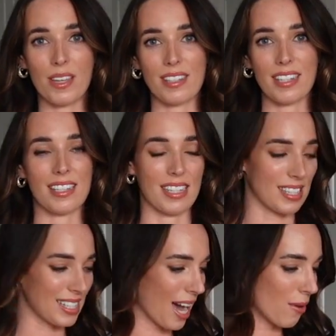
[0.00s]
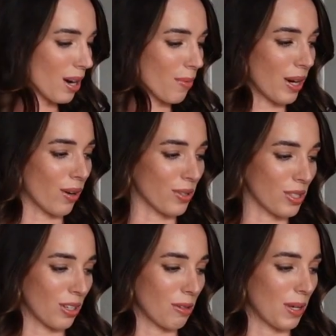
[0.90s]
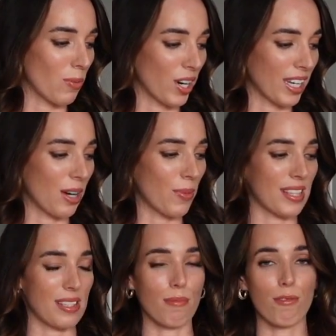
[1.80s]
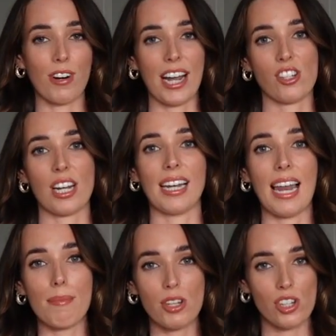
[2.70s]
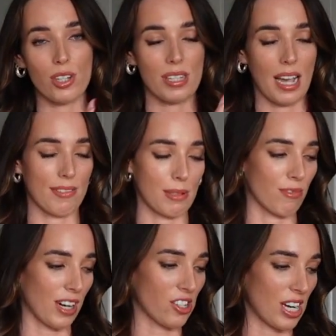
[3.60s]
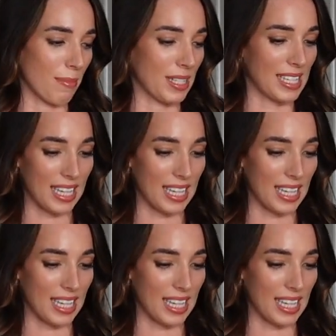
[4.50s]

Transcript: because this is a sour, we are also going to be working with some fresh lemon juice. I have some fresh lemons